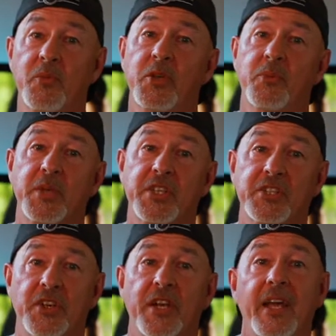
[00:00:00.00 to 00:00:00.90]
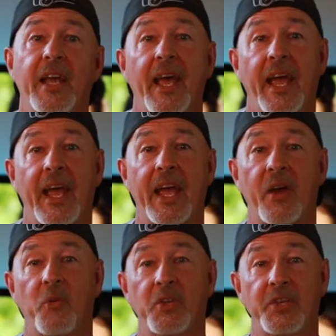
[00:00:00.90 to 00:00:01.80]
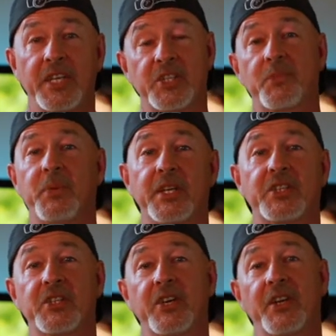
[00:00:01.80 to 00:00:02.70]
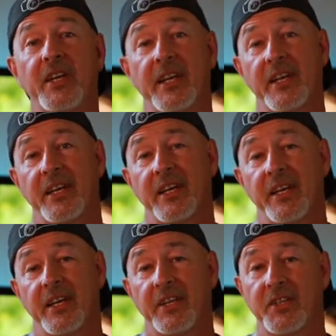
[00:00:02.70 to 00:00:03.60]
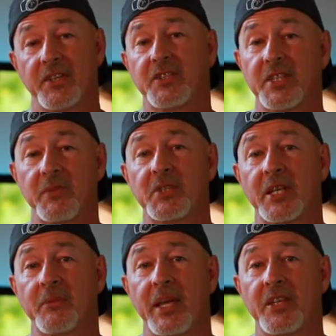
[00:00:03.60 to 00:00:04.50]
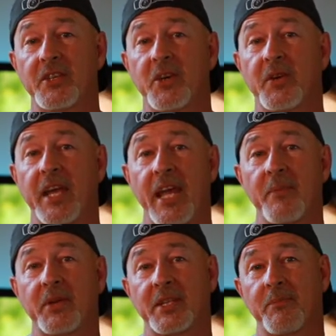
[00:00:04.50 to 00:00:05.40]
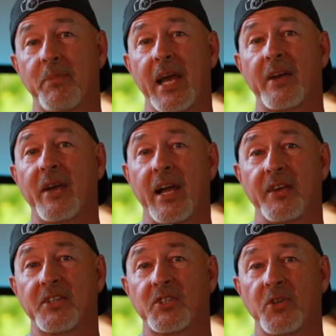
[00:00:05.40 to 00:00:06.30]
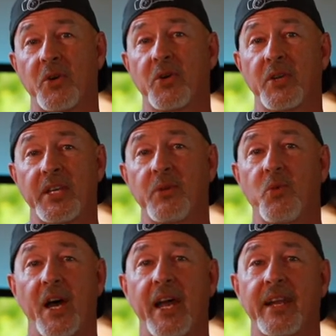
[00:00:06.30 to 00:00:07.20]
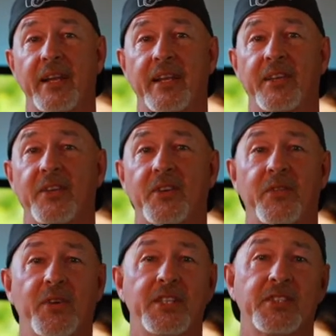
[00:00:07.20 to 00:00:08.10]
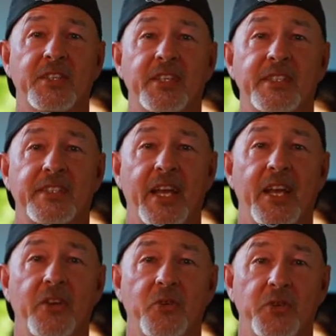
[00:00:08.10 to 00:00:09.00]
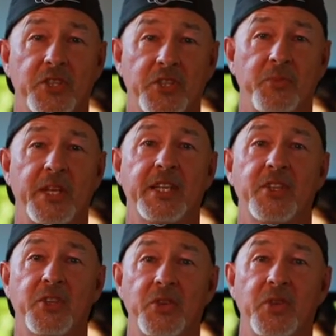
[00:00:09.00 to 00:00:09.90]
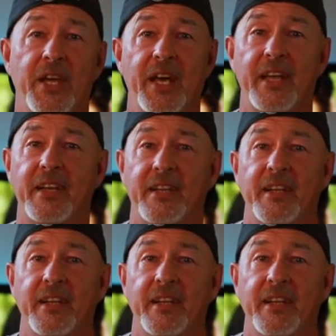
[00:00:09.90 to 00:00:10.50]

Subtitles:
with your picture. And when you get your picture, your subject may look okay, but the background is totally white, and then your friends are going to say, "Oh, did you mean to do that?"